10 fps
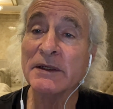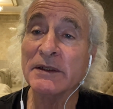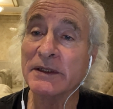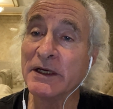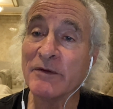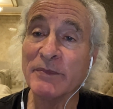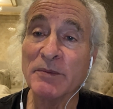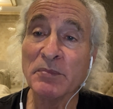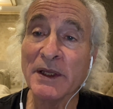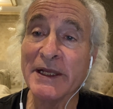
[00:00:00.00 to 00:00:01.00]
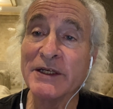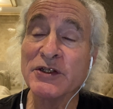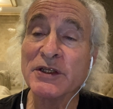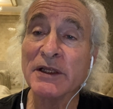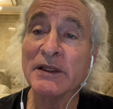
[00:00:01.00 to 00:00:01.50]
The government
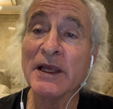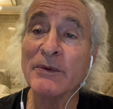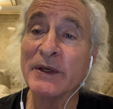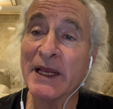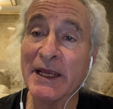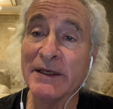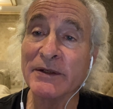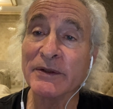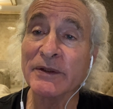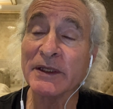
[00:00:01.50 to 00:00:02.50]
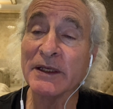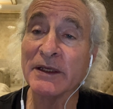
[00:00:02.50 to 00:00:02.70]
pledged that they would handle the